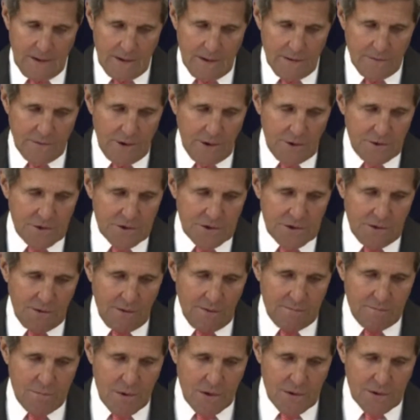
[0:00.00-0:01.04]
And those who
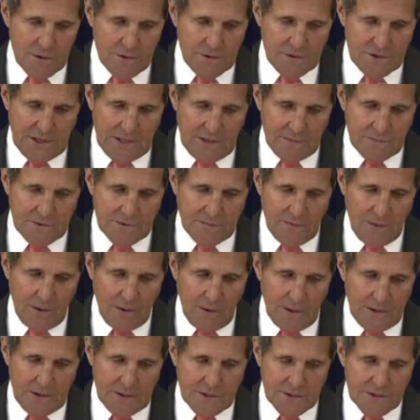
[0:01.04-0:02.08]
have murdered James
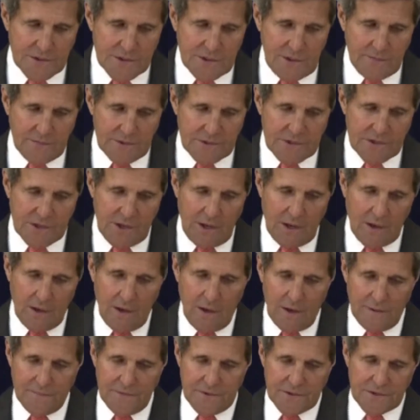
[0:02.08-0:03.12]
Foley and Steven
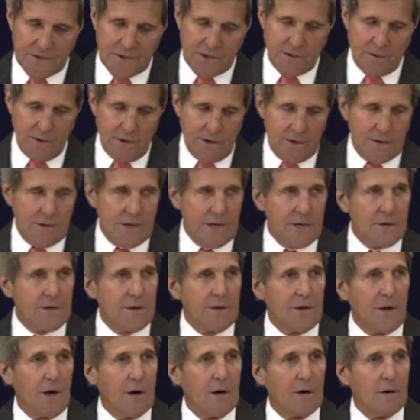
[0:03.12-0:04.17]
Sotloff in Syria need to
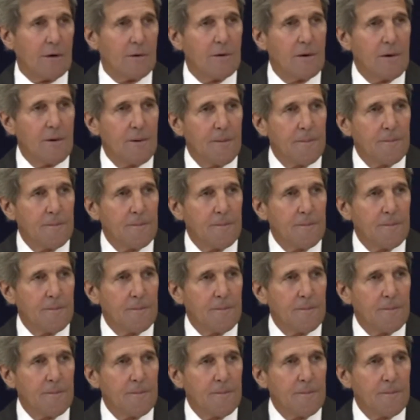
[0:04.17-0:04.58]
know